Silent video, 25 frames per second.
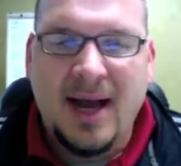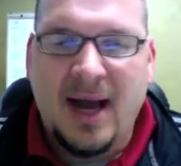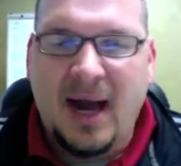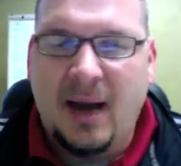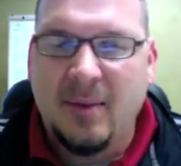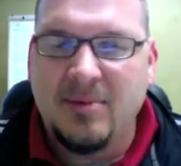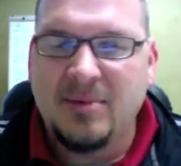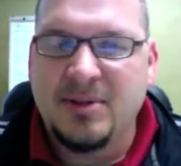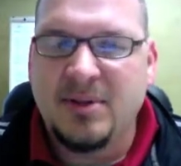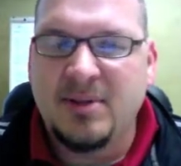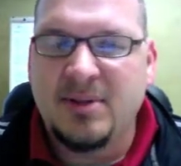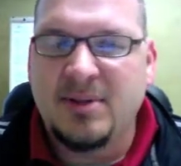
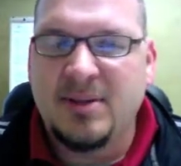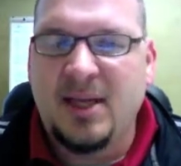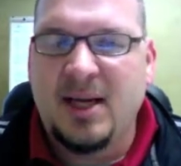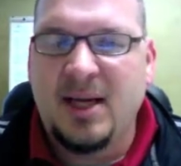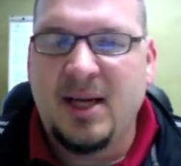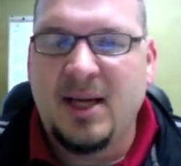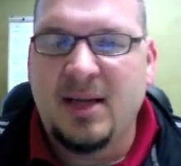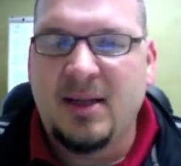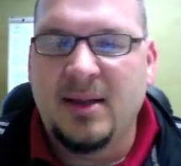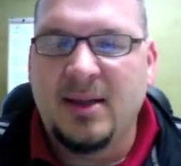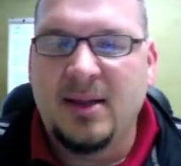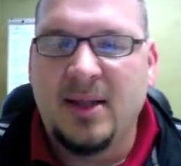I'm just
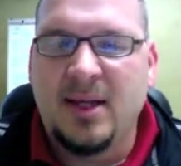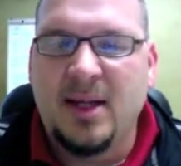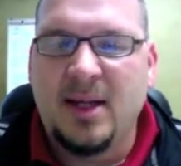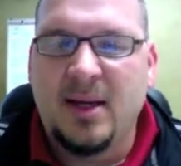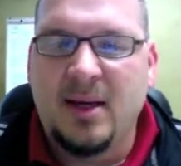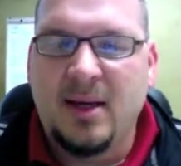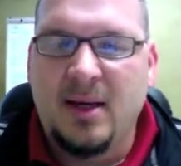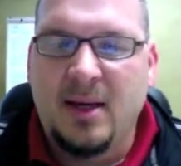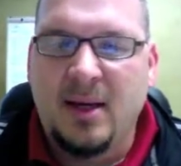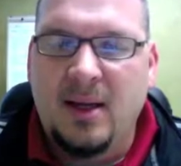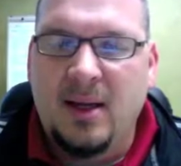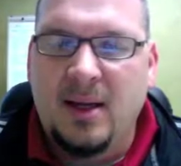saying that
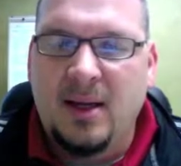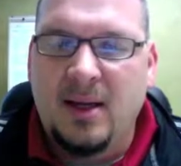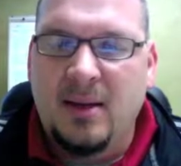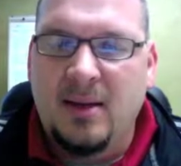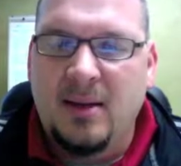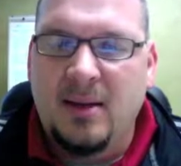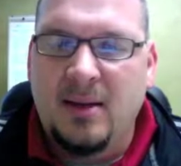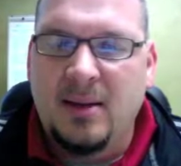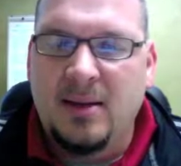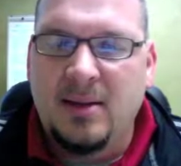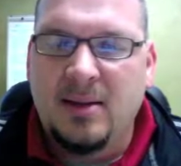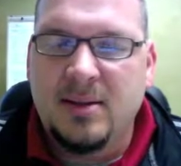
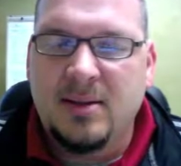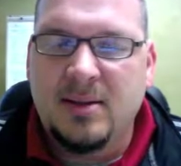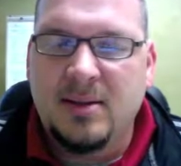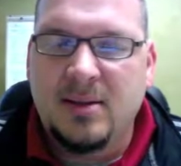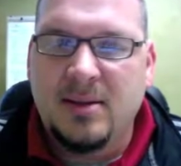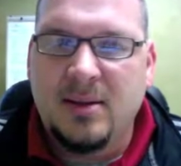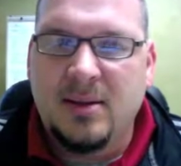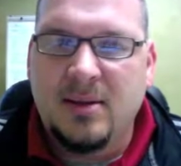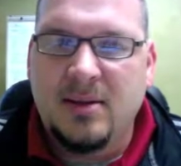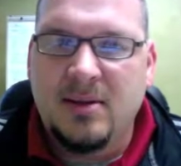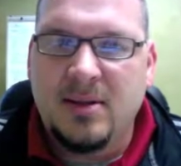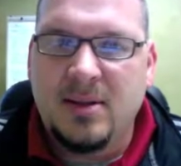
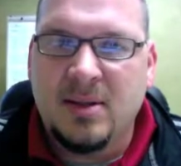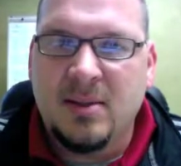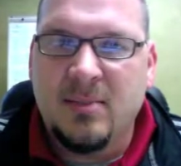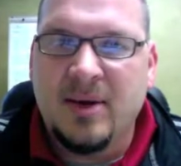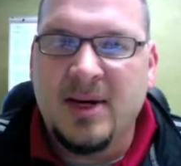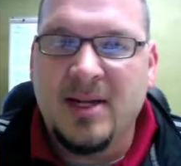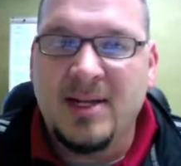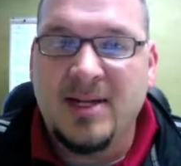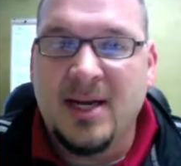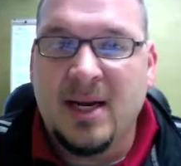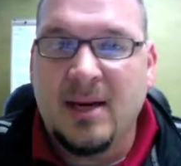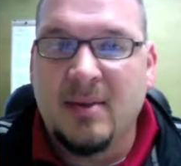
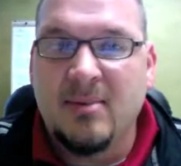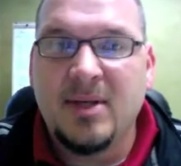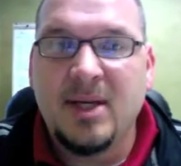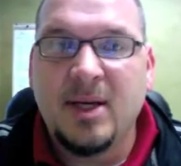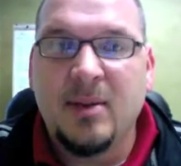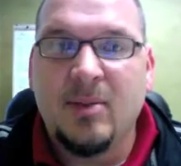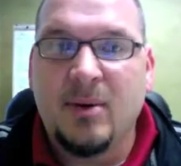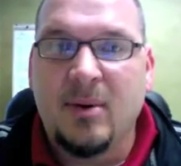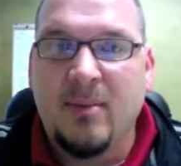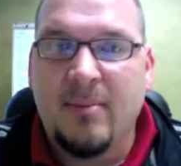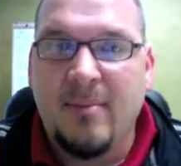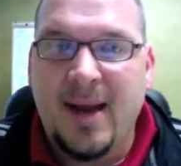somebody's got to be
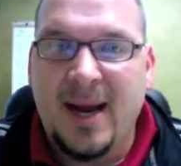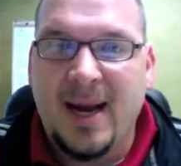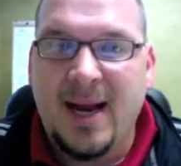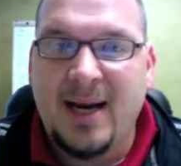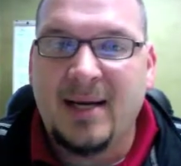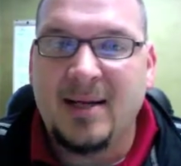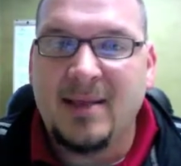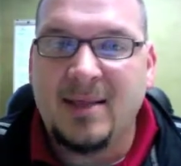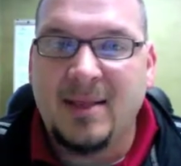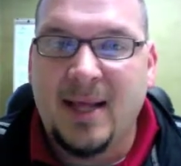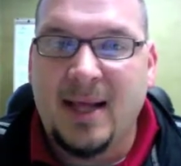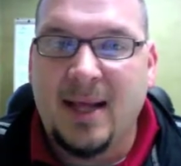able to
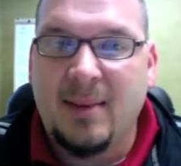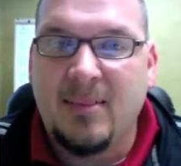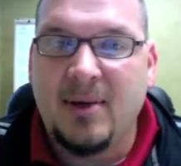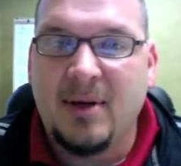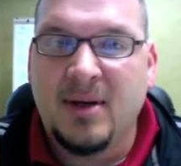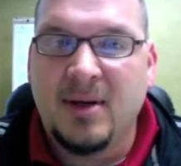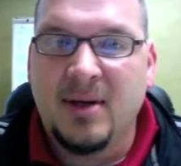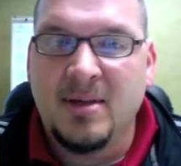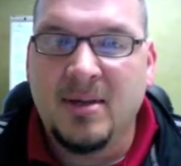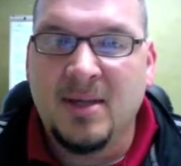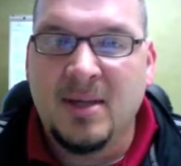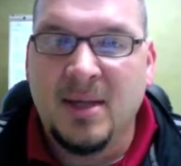manage that,
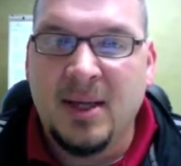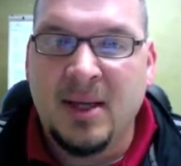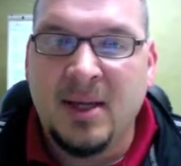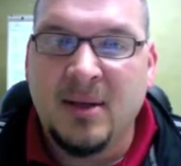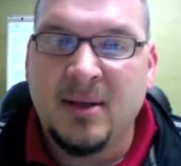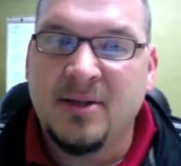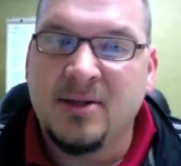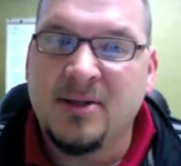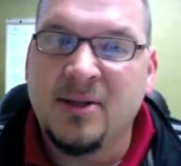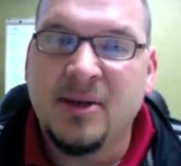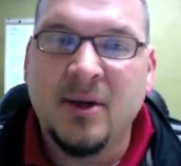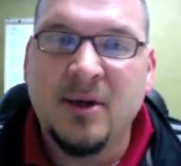because in
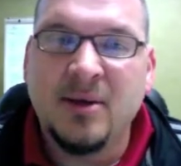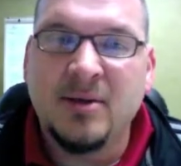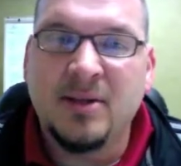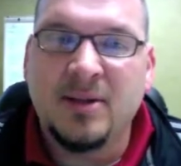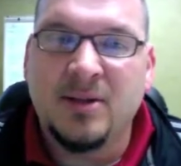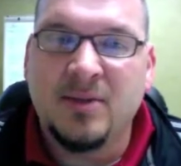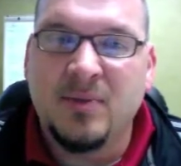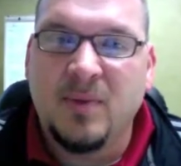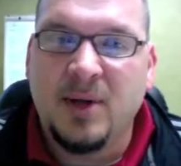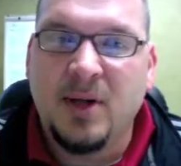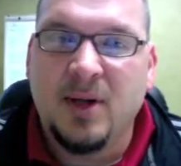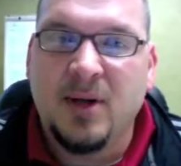a church,
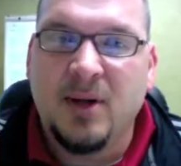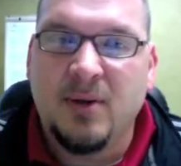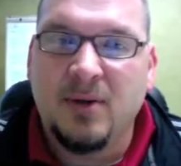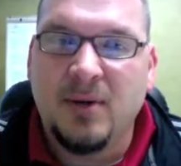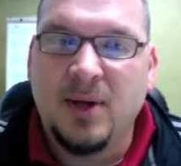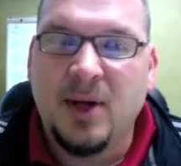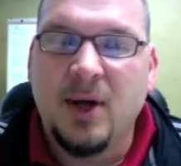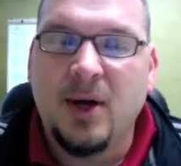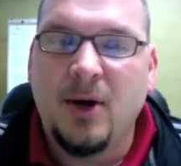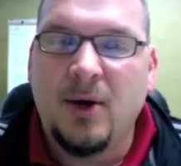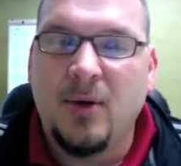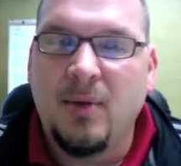as we all
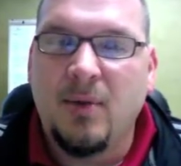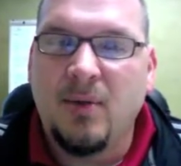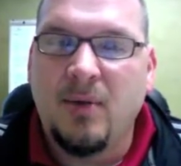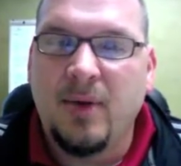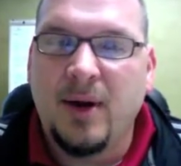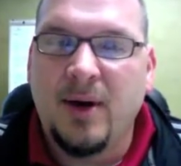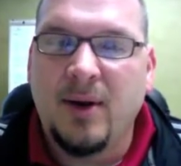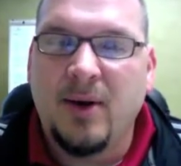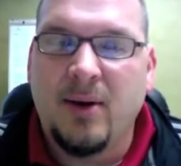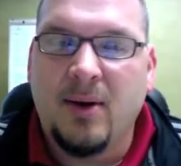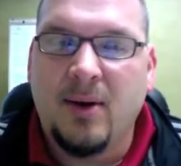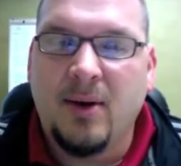know,
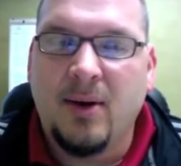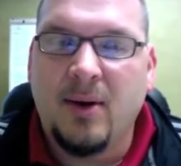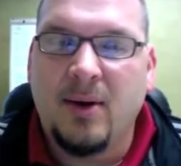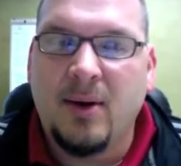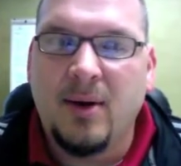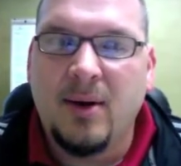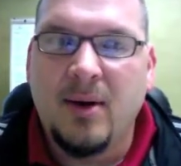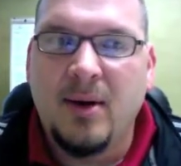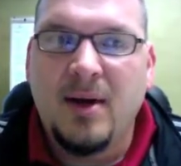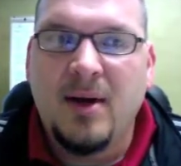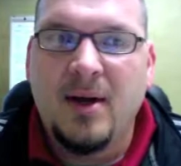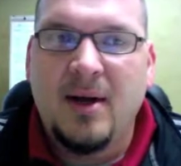there
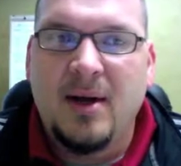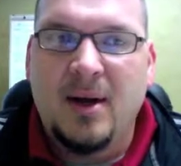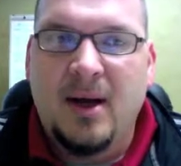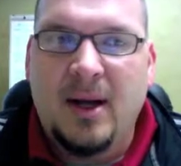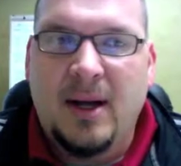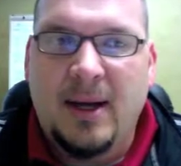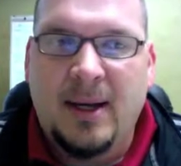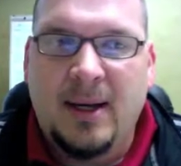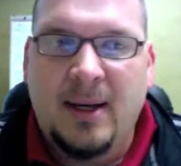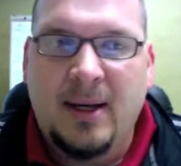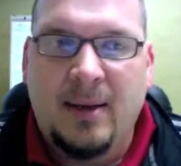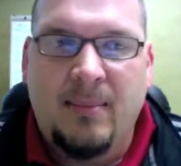are
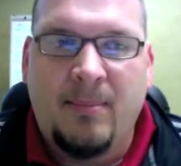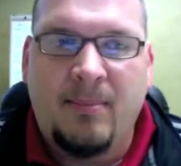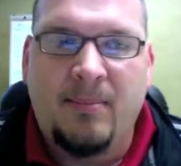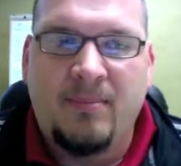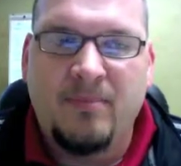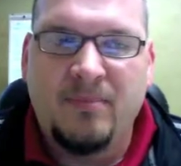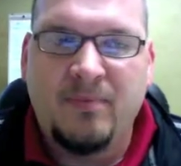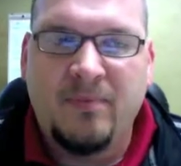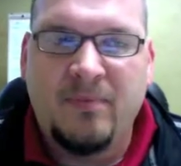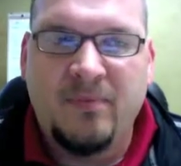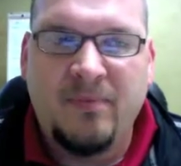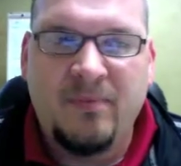
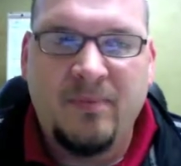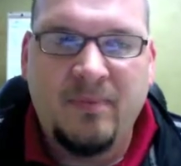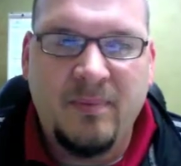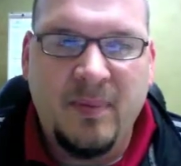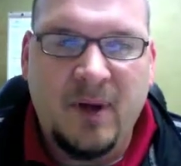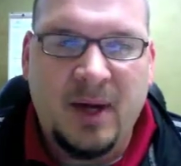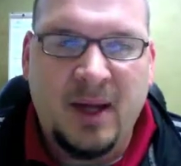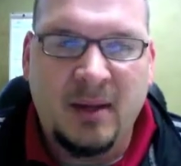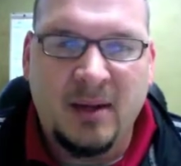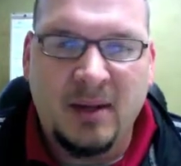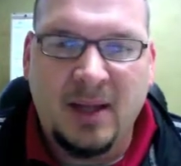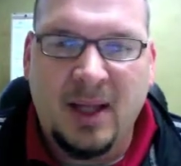
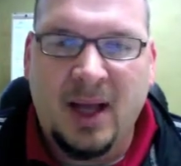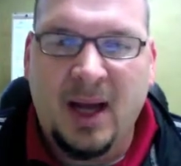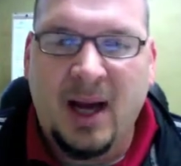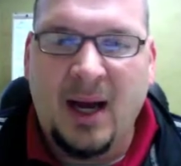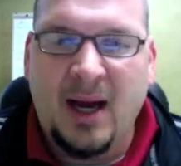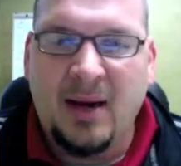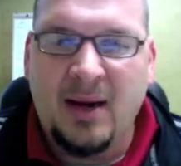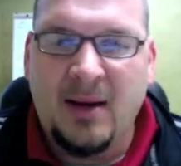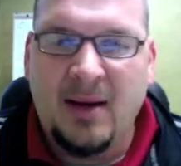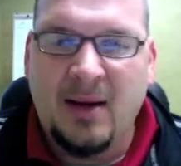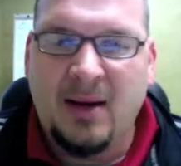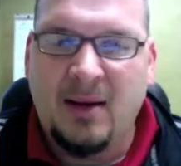a
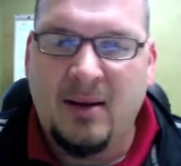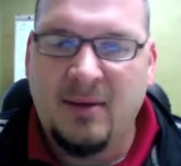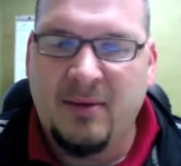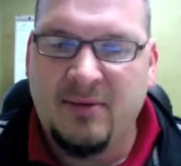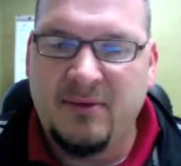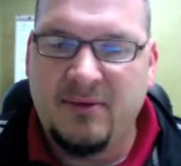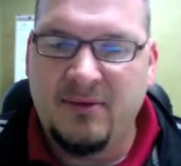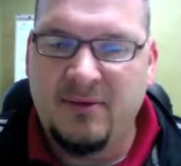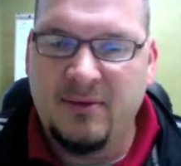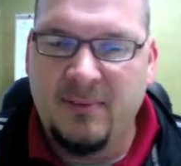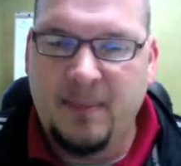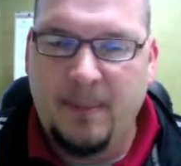lot
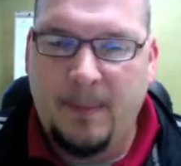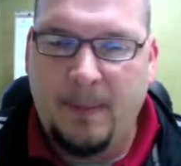of